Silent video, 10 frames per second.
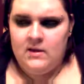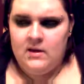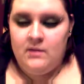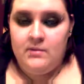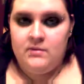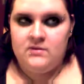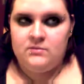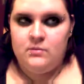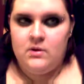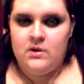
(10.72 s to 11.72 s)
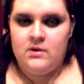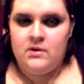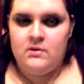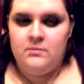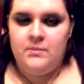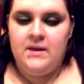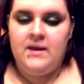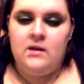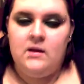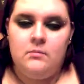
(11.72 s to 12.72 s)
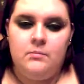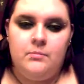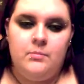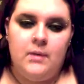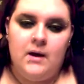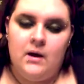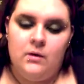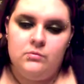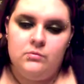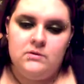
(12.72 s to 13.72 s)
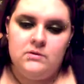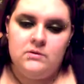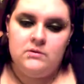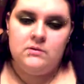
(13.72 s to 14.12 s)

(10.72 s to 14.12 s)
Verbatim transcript: how about this one be about